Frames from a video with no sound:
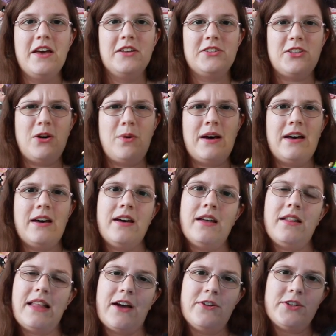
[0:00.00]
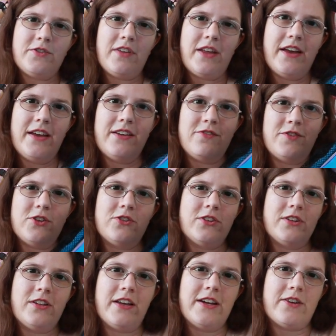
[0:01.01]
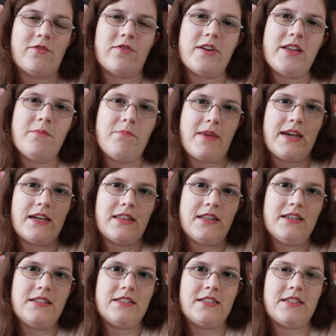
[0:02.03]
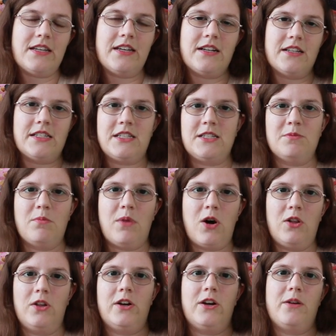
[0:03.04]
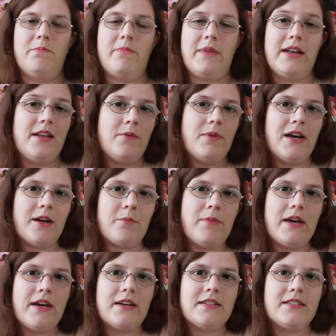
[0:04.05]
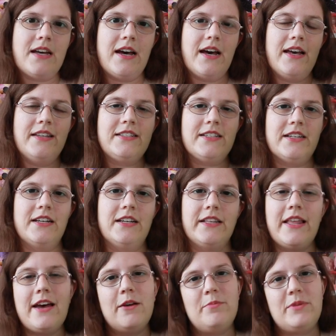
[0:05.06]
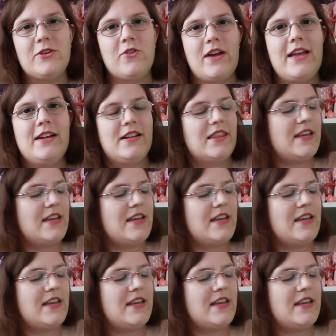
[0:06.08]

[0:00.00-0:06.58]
So uh, Loungefly, if you could like remake this in a smaller mini backpack size, uh, that would be great.